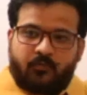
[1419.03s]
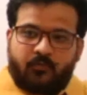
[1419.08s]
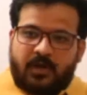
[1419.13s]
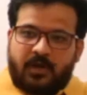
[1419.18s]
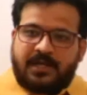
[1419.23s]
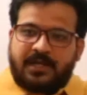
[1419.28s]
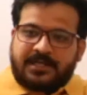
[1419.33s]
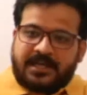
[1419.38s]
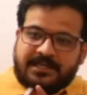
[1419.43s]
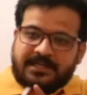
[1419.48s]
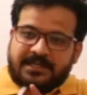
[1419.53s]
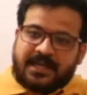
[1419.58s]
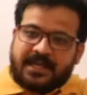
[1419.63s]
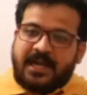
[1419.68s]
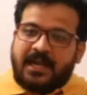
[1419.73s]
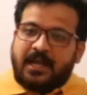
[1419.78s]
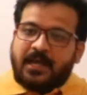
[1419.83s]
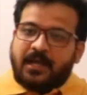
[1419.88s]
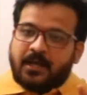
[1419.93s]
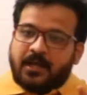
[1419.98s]
as I
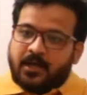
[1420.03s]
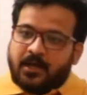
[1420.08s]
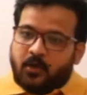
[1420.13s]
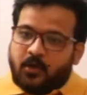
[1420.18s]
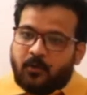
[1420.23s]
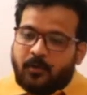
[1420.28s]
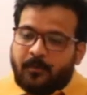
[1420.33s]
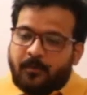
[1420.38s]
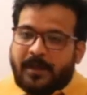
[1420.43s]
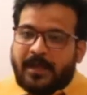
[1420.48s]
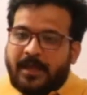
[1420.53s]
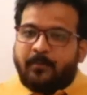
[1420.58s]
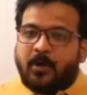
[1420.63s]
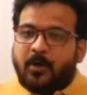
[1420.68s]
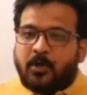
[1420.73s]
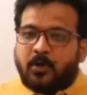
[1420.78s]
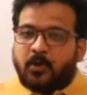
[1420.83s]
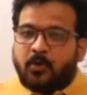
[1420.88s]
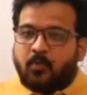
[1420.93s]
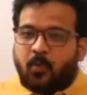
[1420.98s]
said, you will be
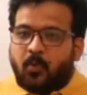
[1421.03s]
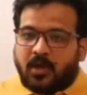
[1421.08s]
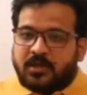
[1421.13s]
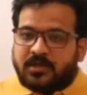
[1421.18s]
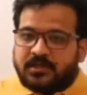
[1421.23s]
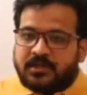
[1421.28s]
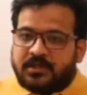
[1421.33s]
able to watch